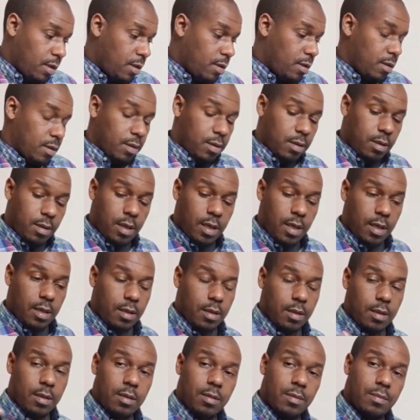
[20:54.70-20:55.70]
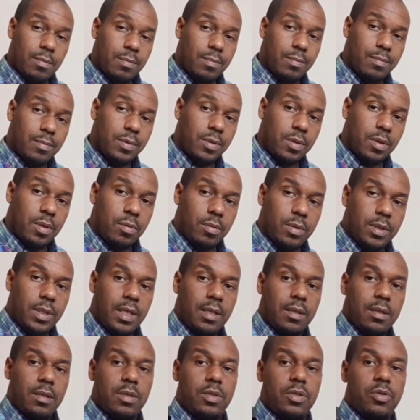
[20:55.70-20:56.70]
Okay. So take the
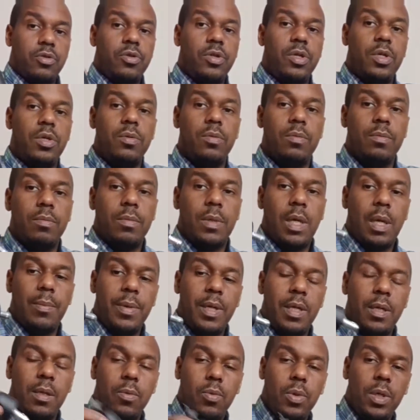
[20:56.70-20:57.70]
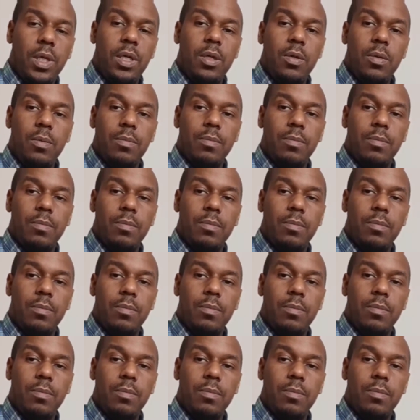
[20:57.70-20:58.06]
screw, the wheel,